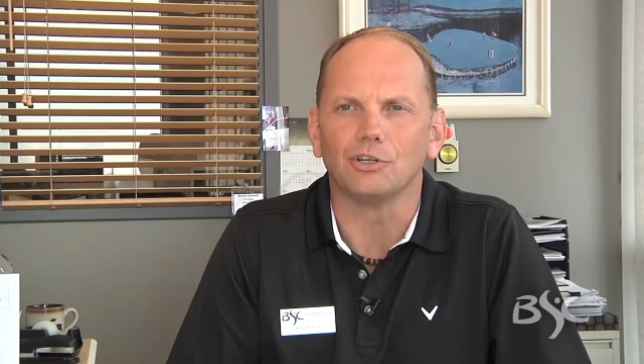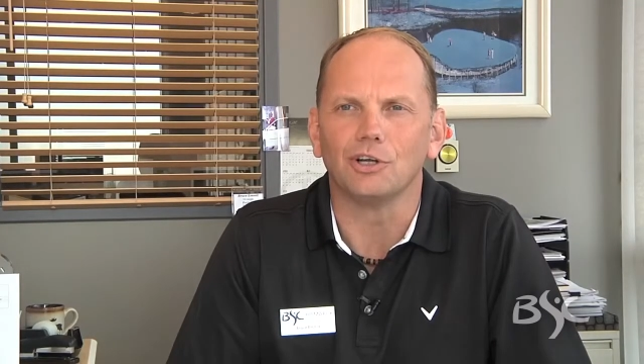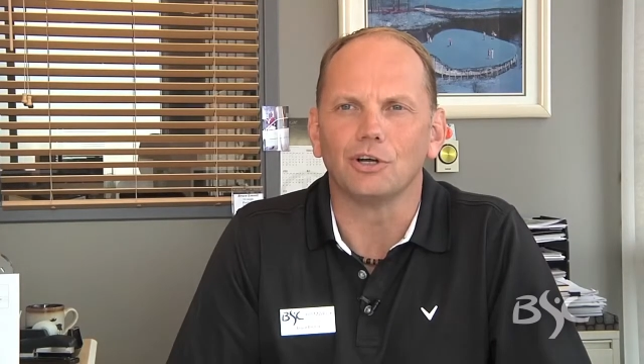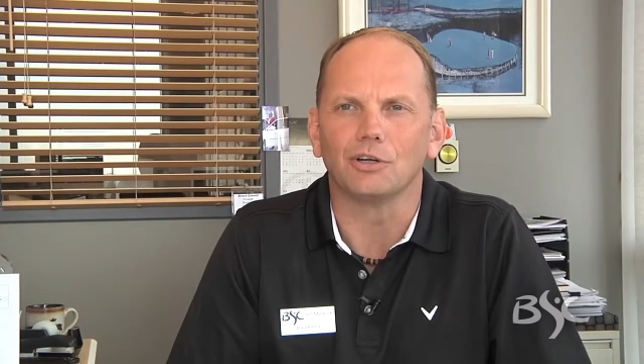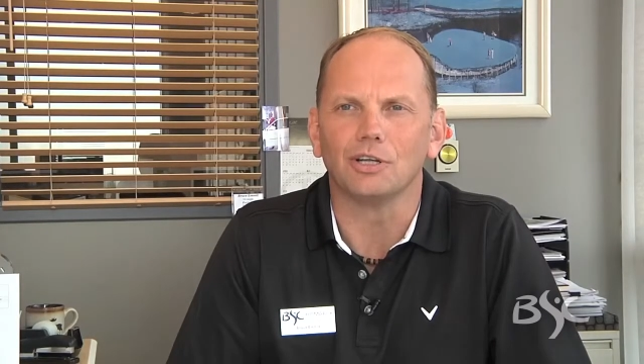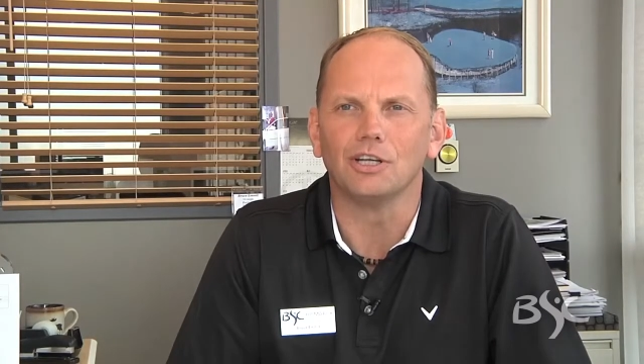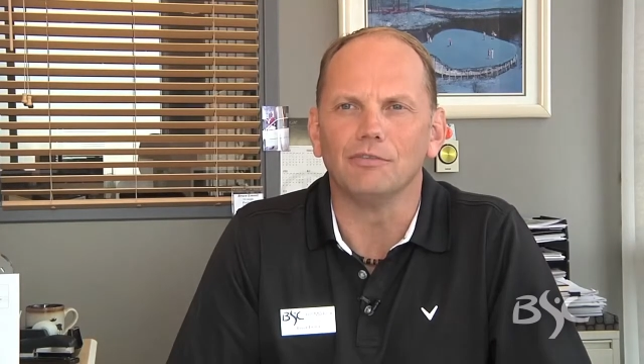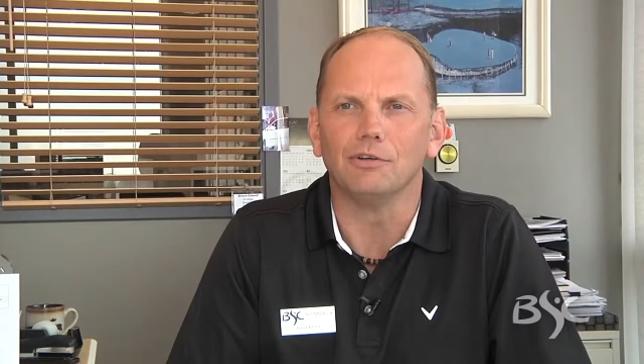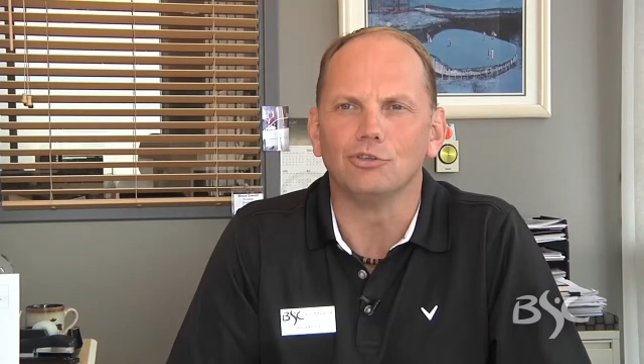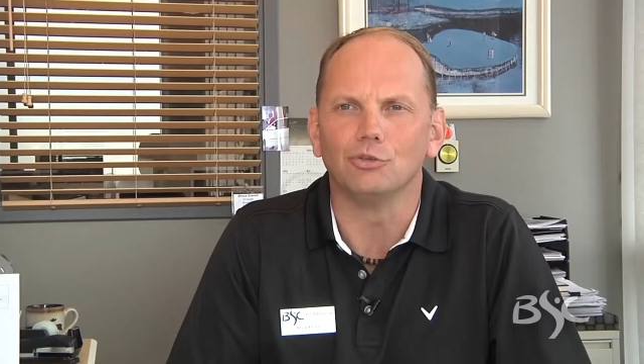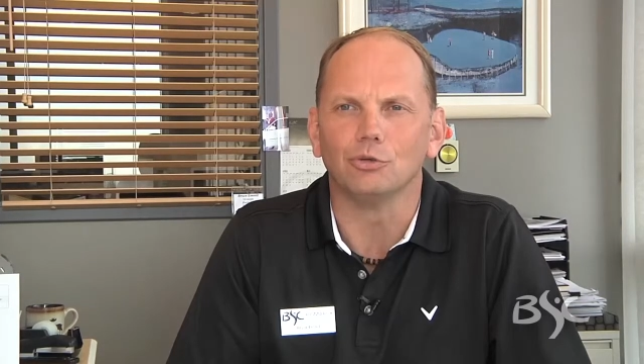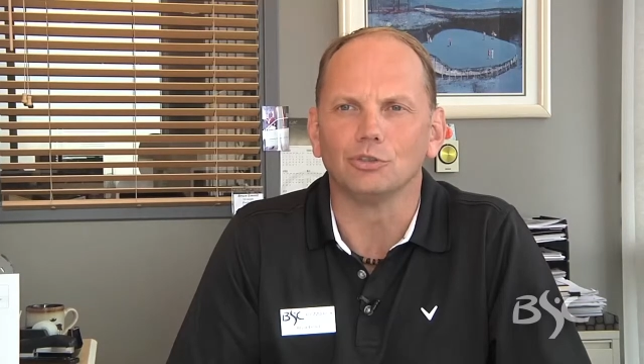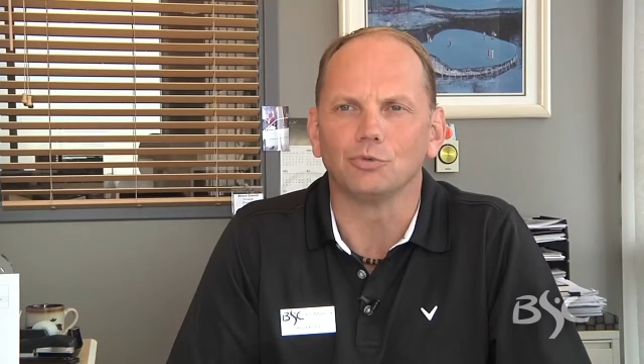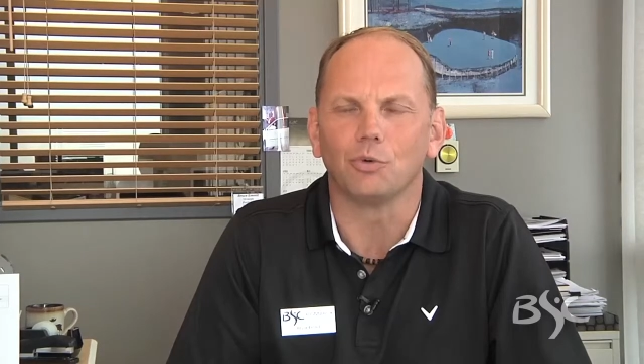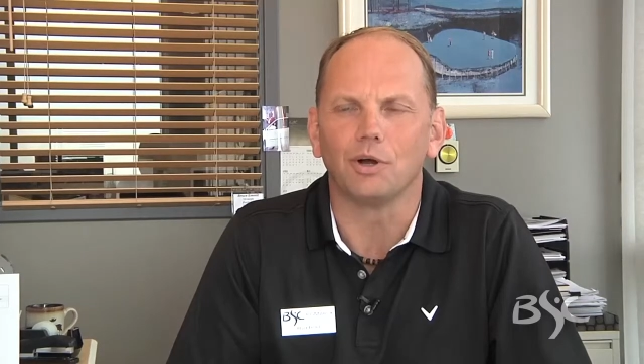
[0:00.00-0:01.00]
young
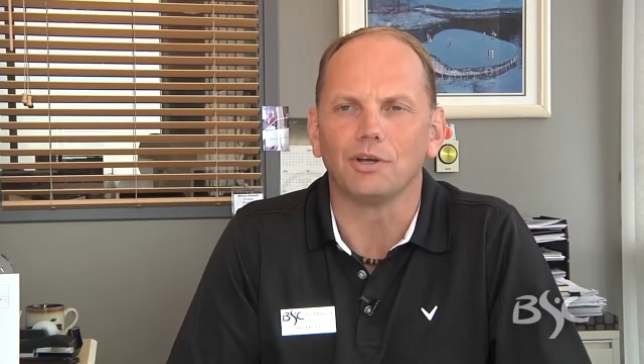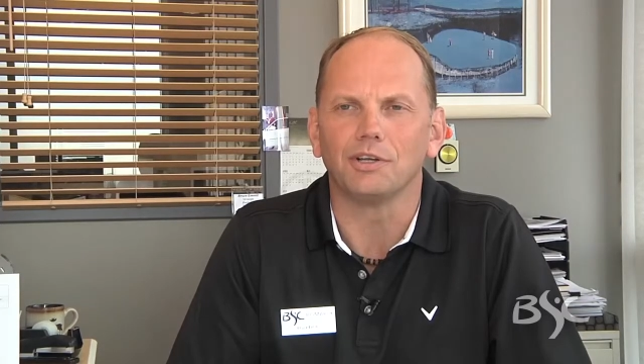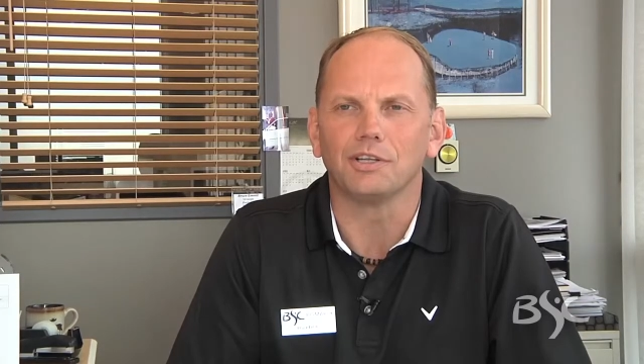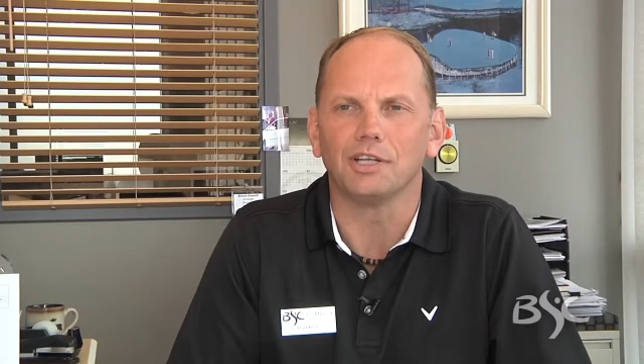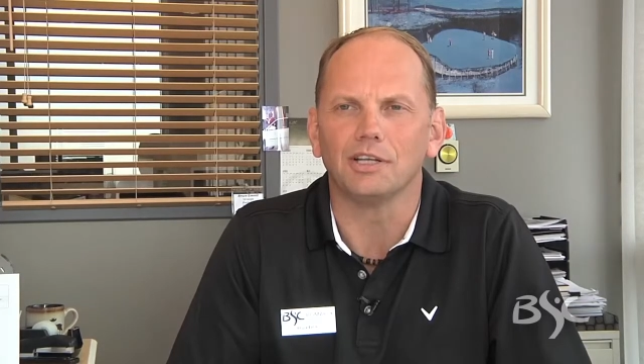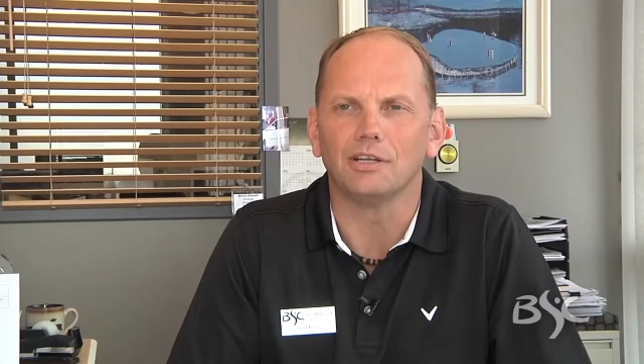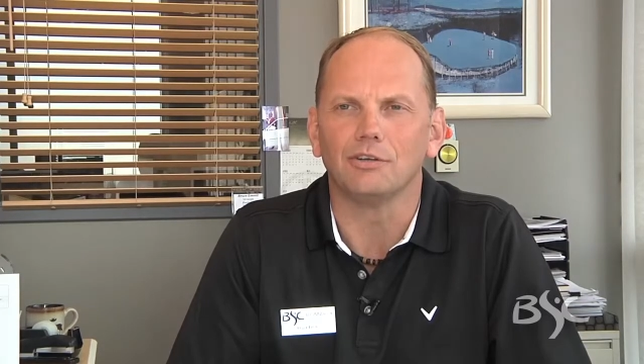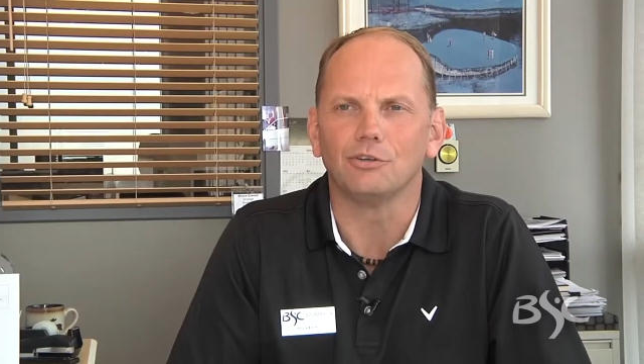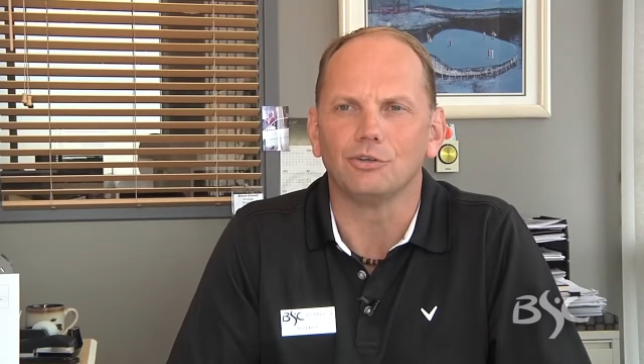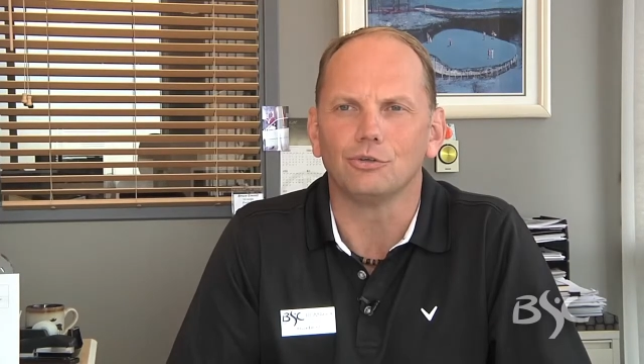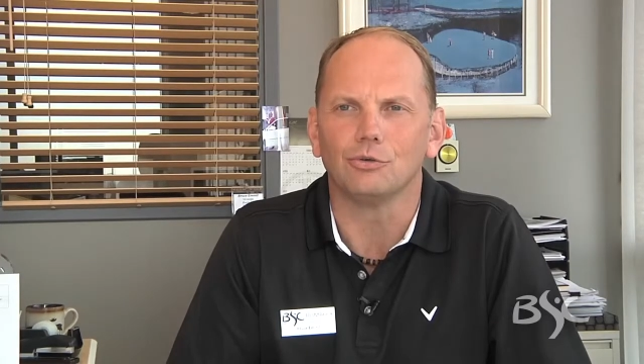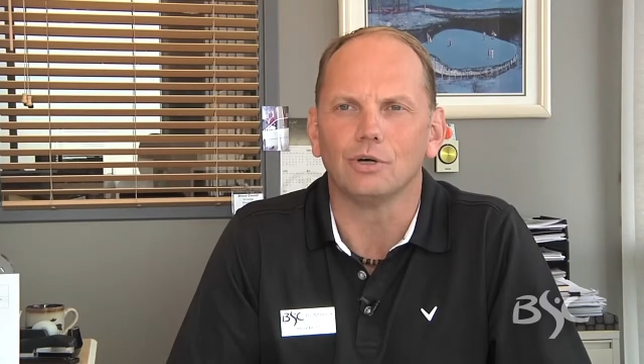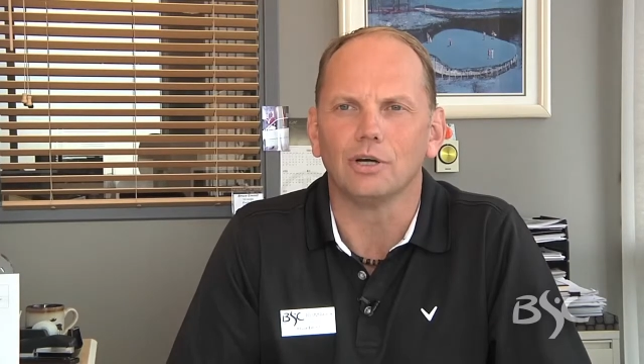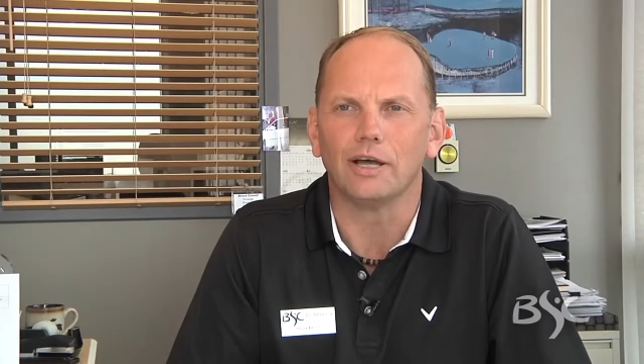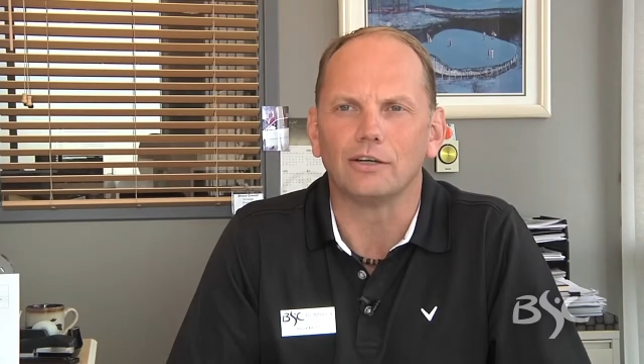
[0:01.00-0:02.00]
individuals wanting to get
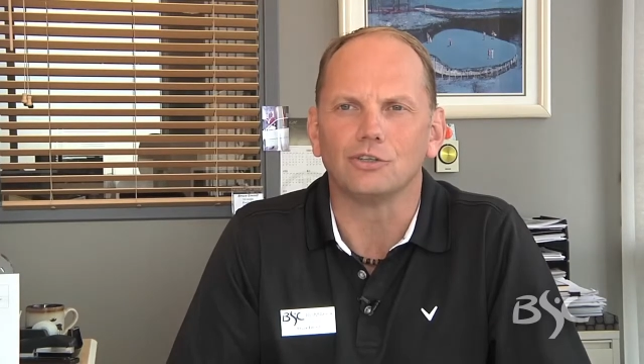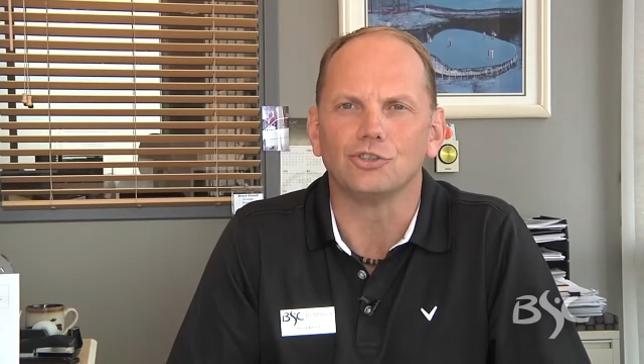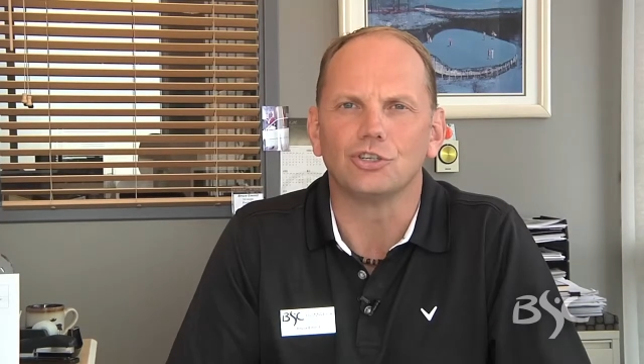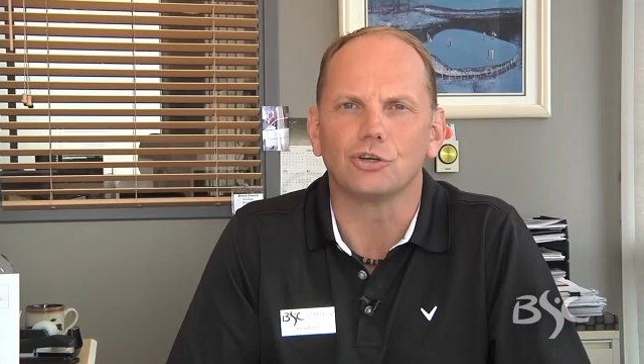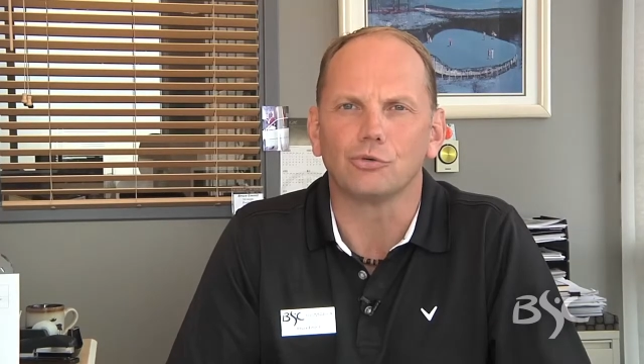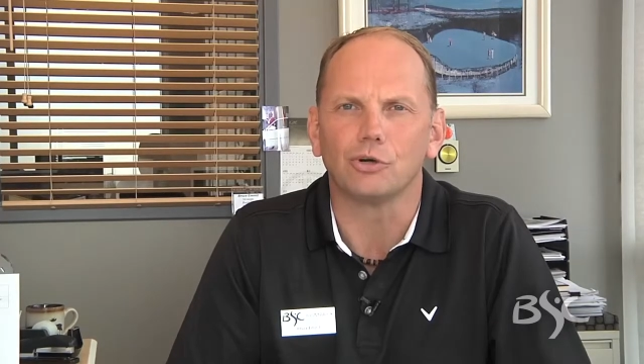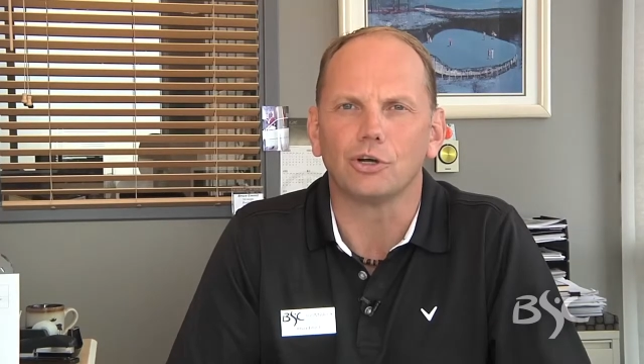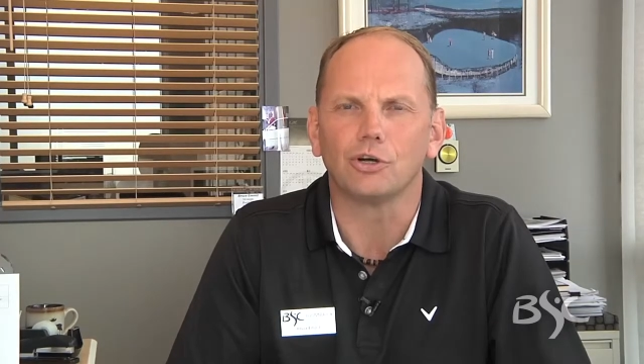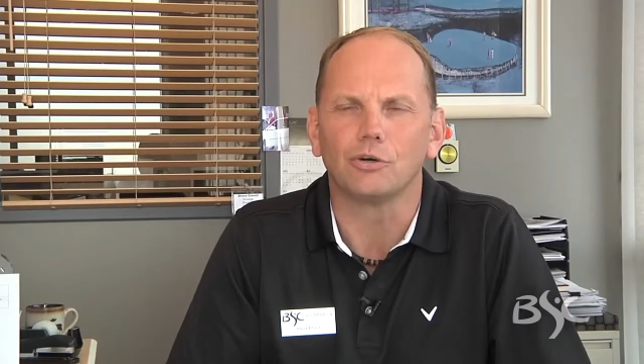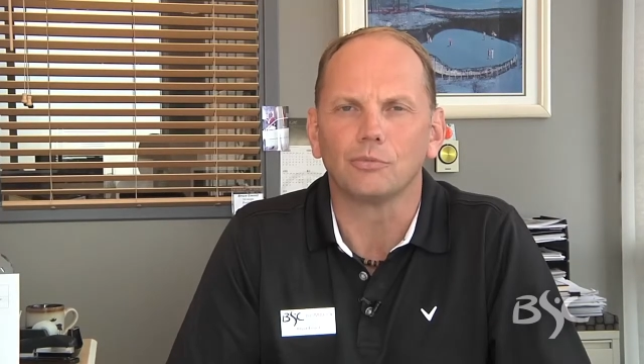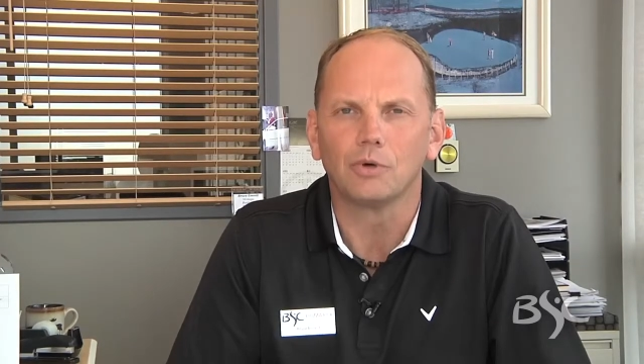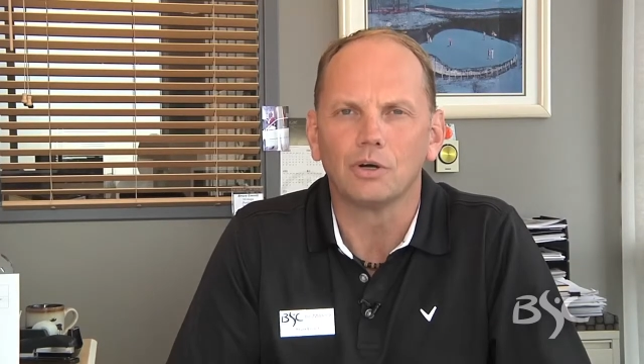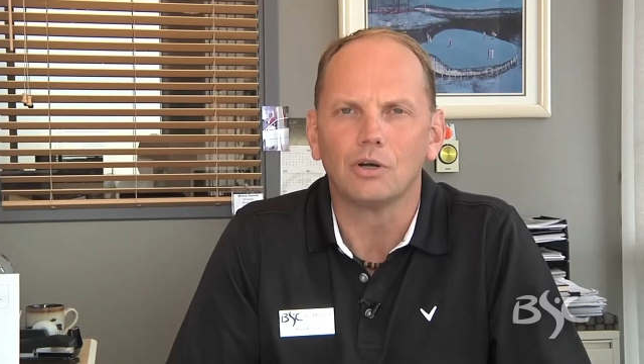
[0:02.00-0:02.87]
into an energy career